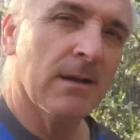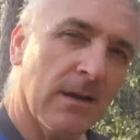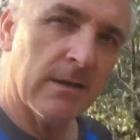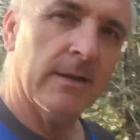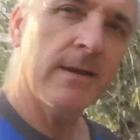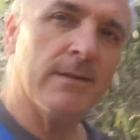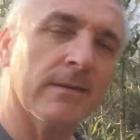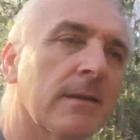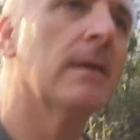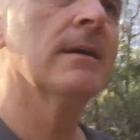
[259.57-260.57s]
I got
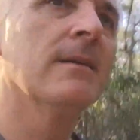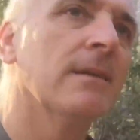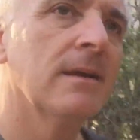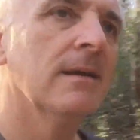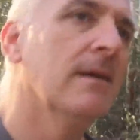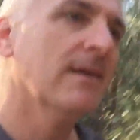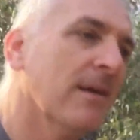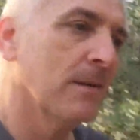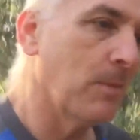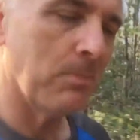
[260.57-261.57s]
healed.
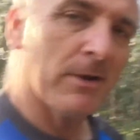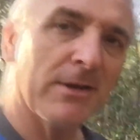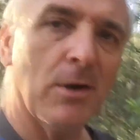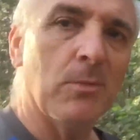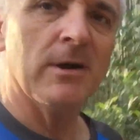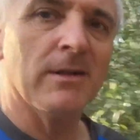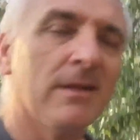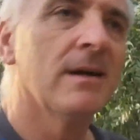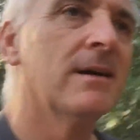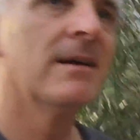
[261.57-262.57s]
My body got well.
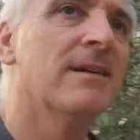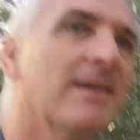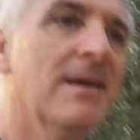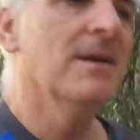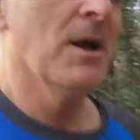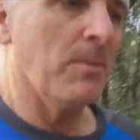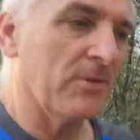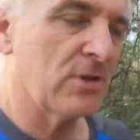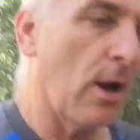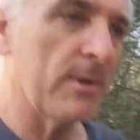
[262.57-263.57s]
By
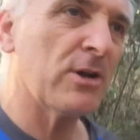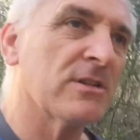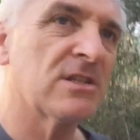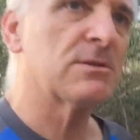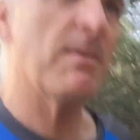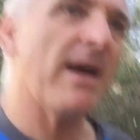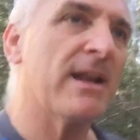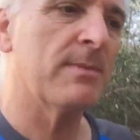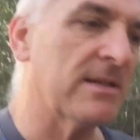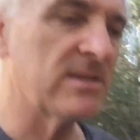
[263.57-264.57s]
the time I got to
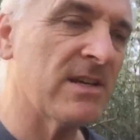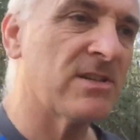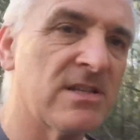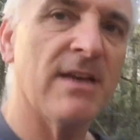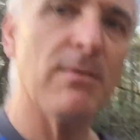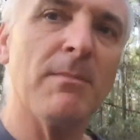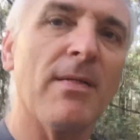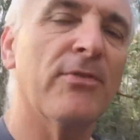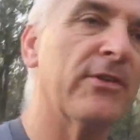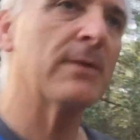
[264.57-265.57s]
Spain, about 6 or 7
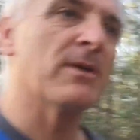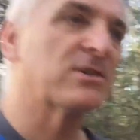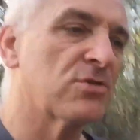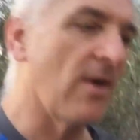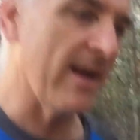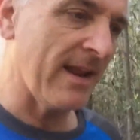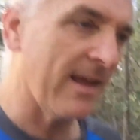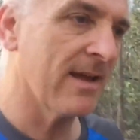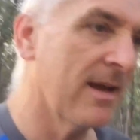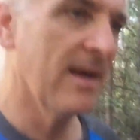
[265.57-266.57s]
months into my
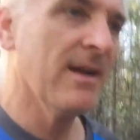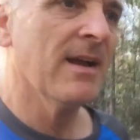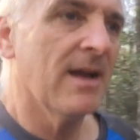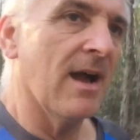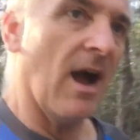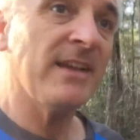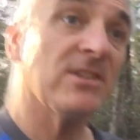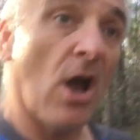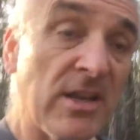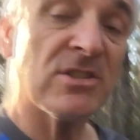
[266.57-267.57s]
training, I
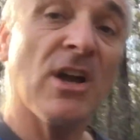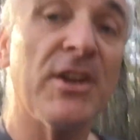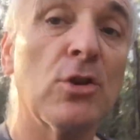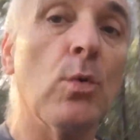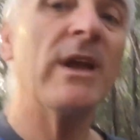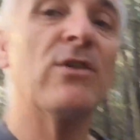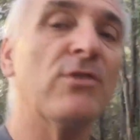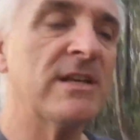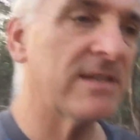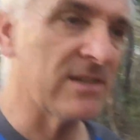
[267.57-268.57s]
started to
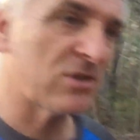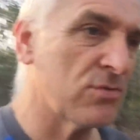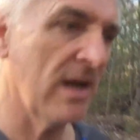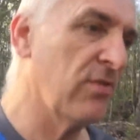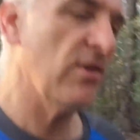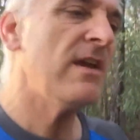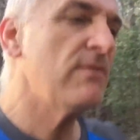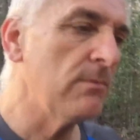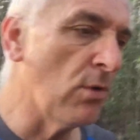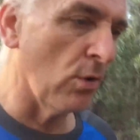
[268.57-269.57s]
increase in strength
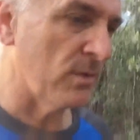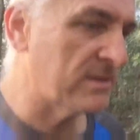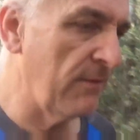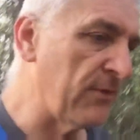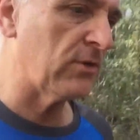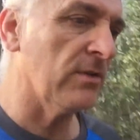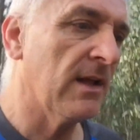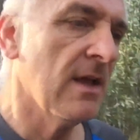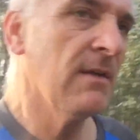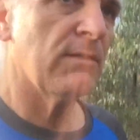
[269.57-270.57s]
even more. It was
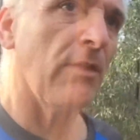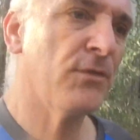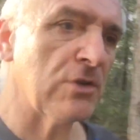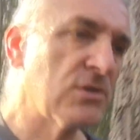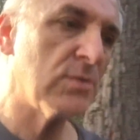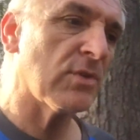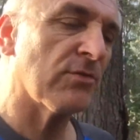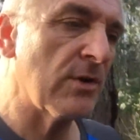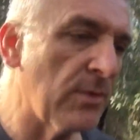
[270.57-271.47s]
difficult for the first 2 or 3